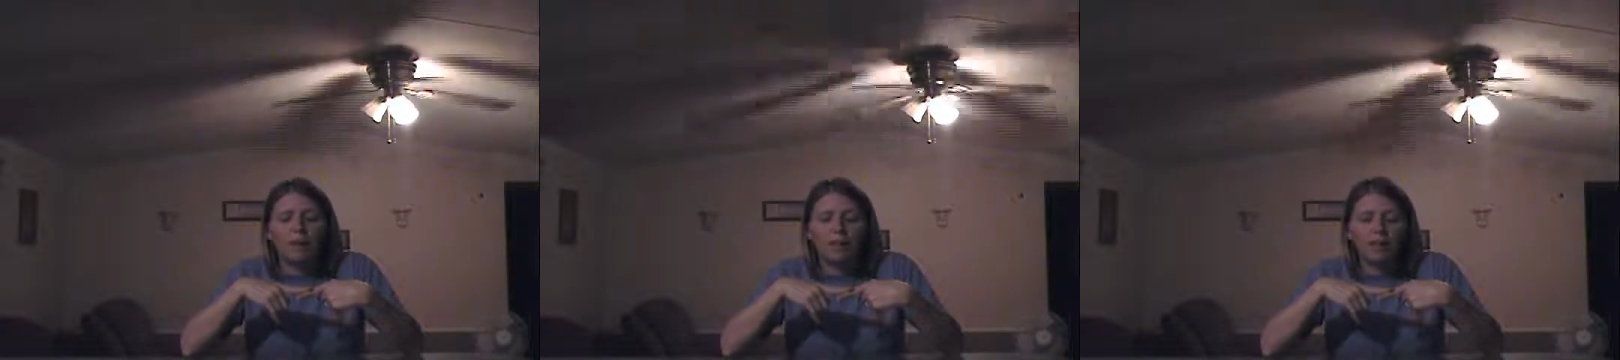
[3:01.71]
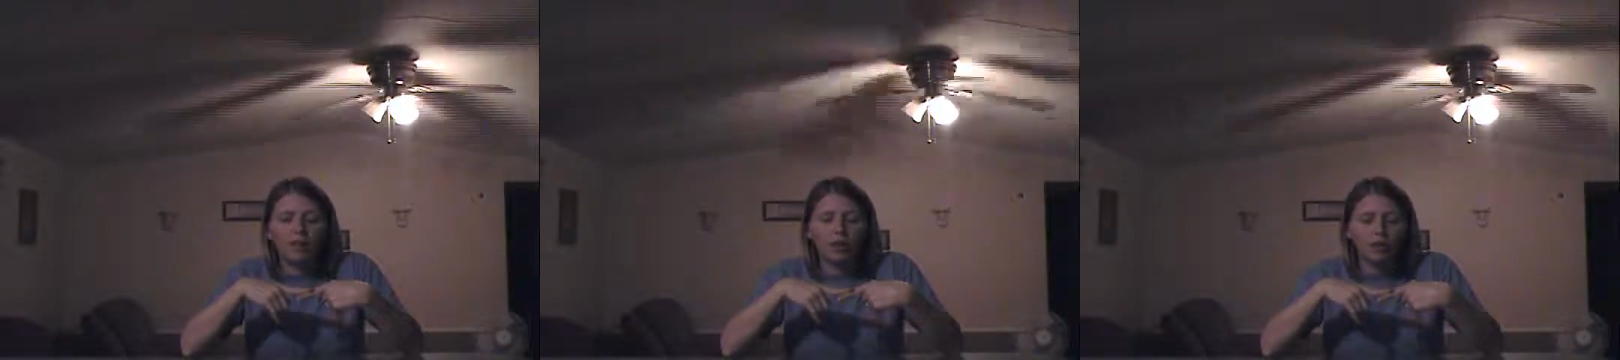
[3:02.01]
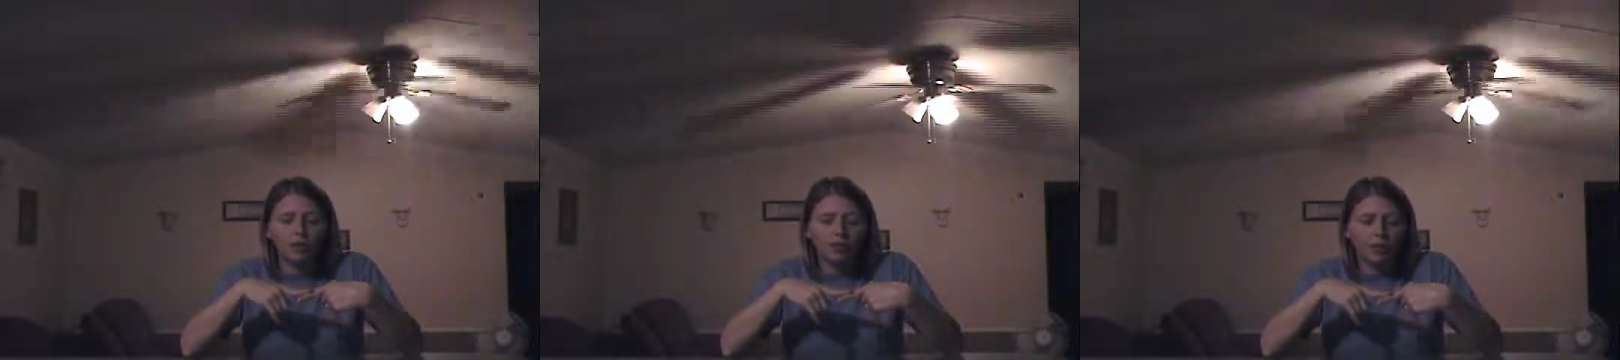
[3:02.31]
in the
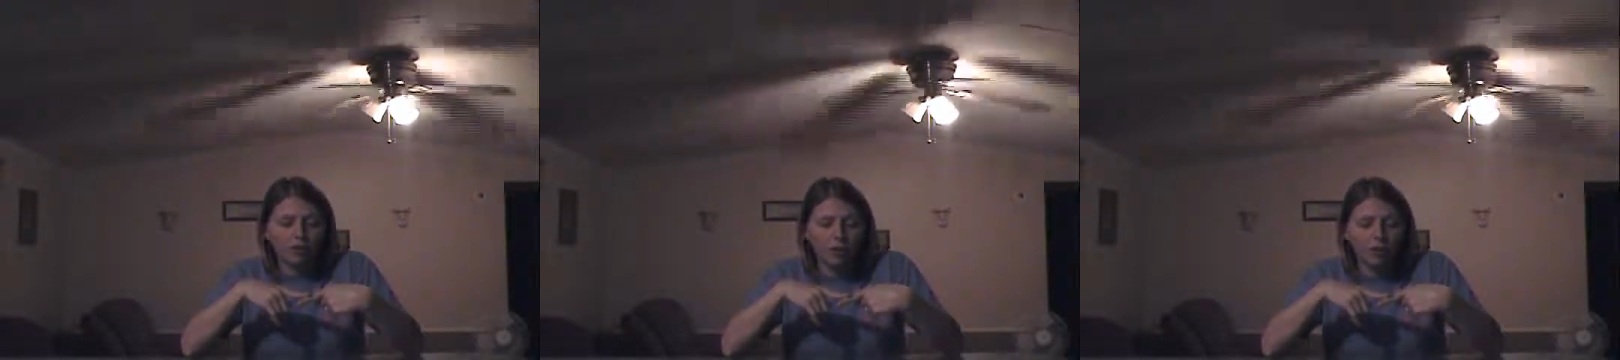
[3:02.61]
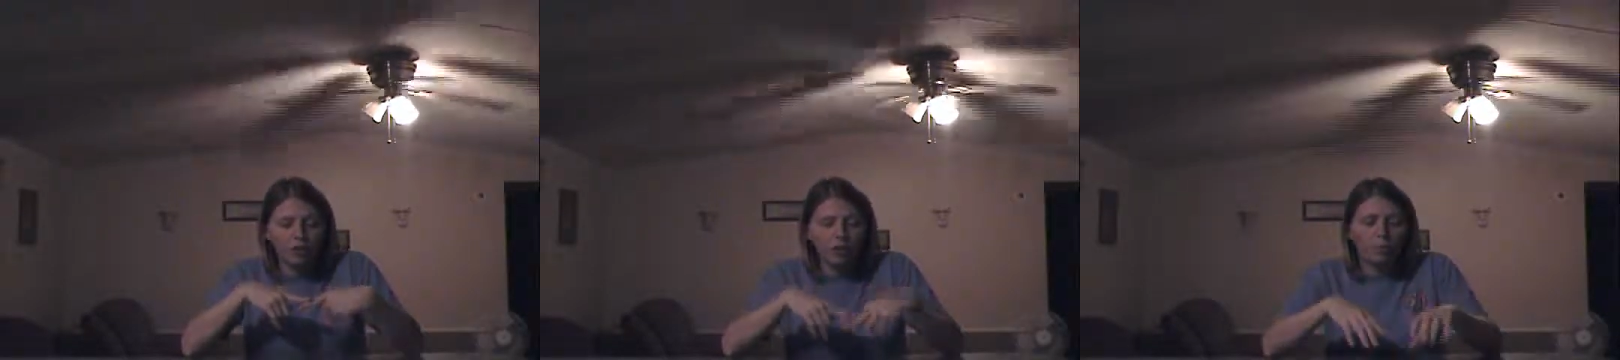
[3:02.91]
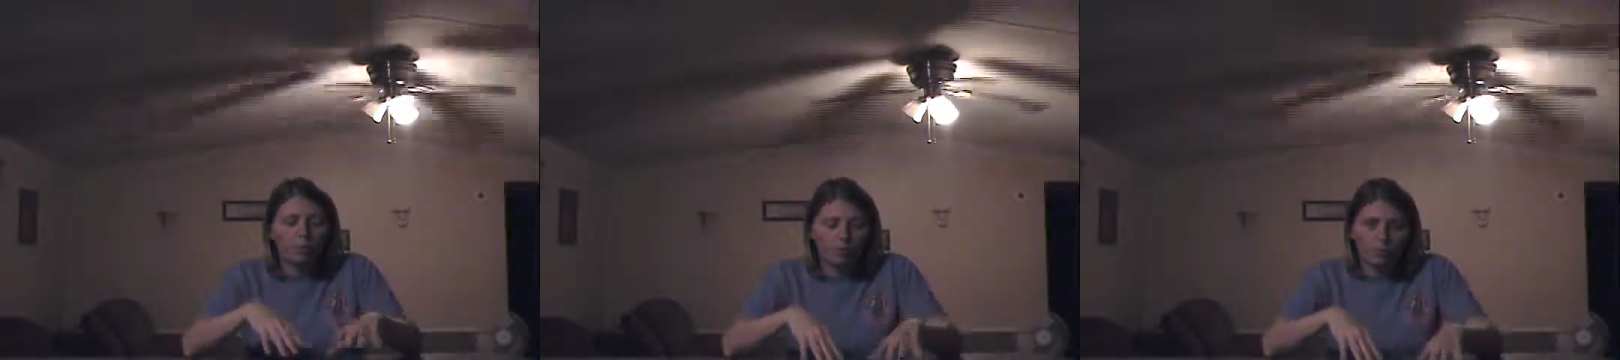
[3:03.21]
lucrative congressional
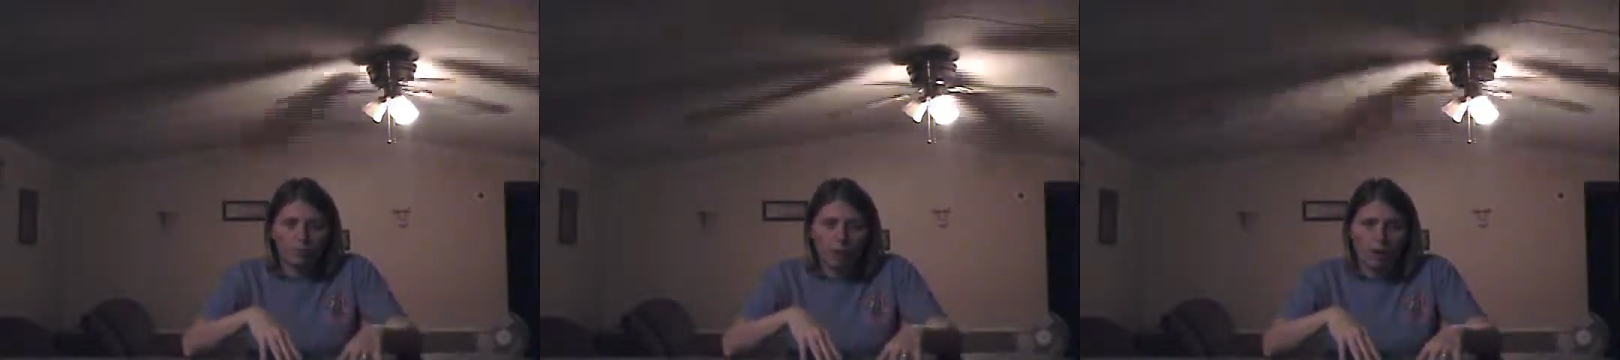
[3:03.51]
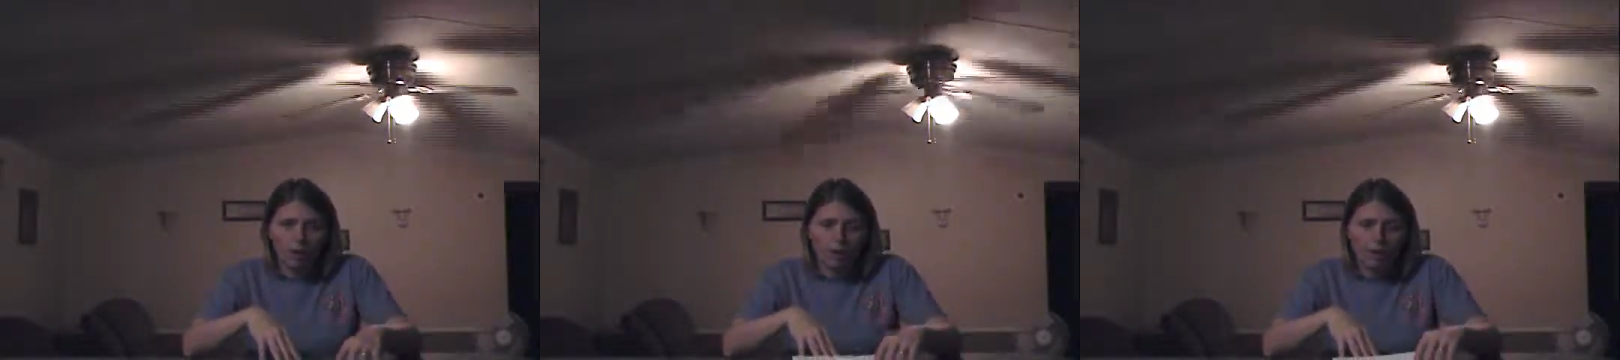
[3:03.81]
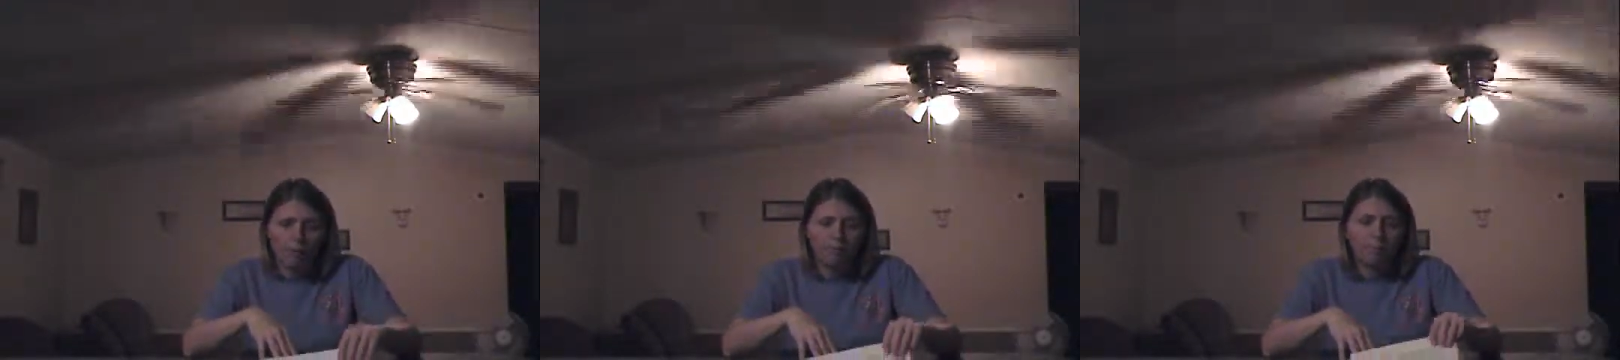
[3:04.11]
pension
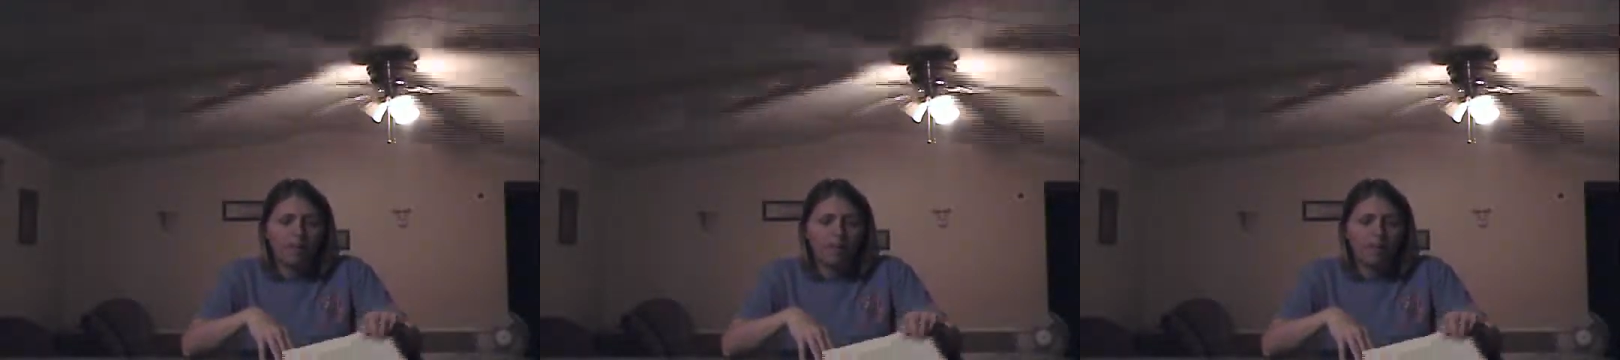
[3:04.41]
program.